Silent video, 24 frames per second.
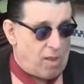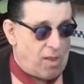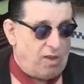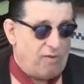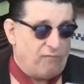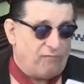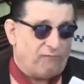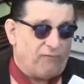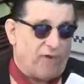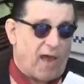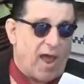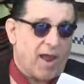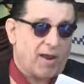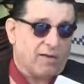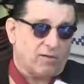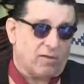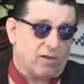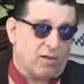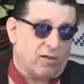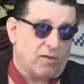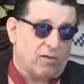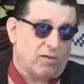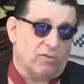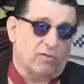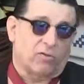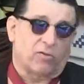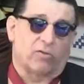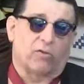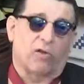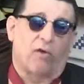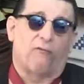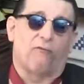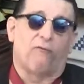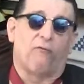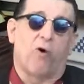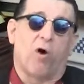In fact,
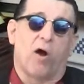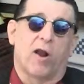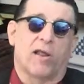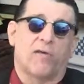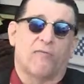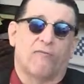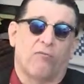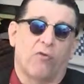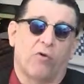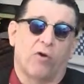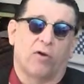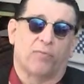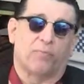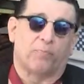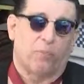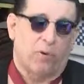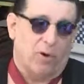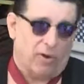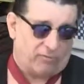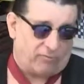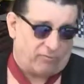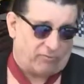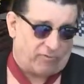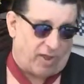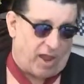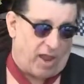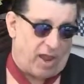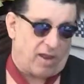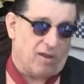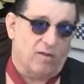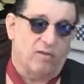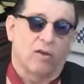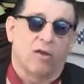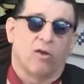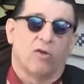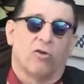the 44th
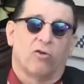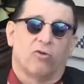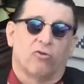Pustang